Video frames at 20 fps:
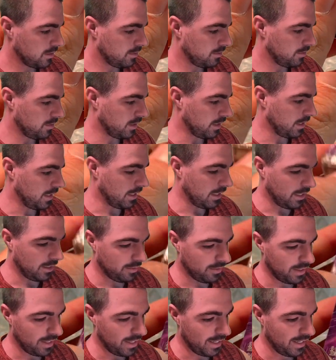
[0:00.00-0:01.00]
We
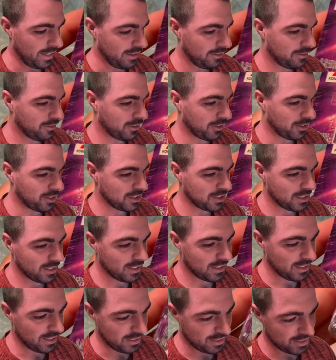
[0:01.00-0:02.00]
have a first
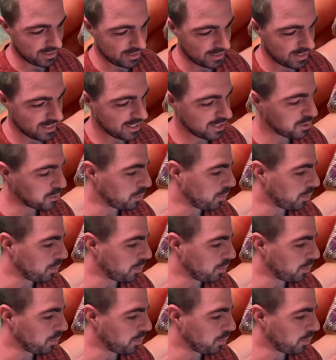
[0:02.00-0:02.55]
edition